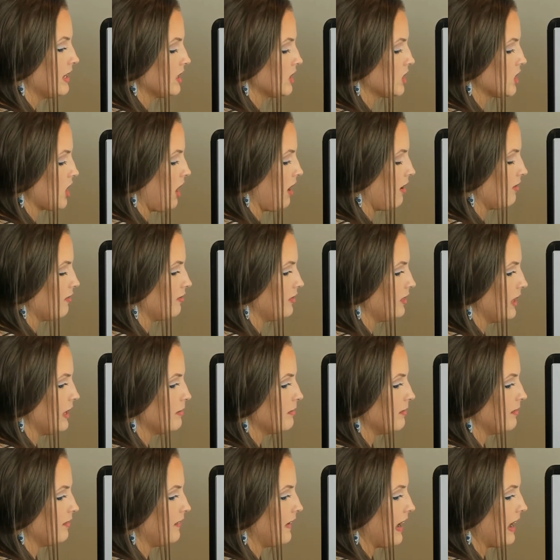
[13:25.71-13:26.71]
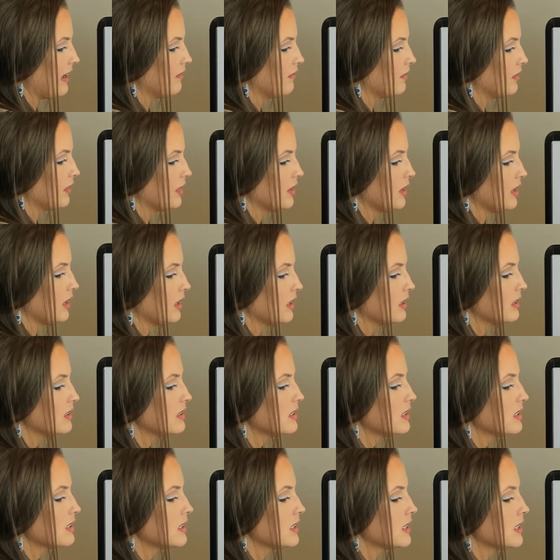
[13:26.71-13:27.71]
dot flip
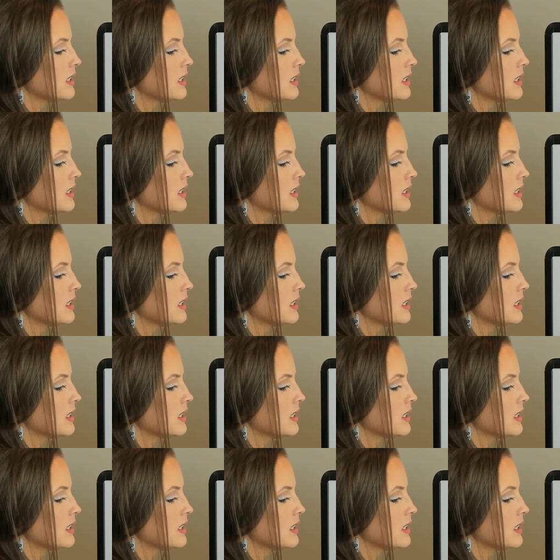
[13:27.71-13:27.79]
5/3.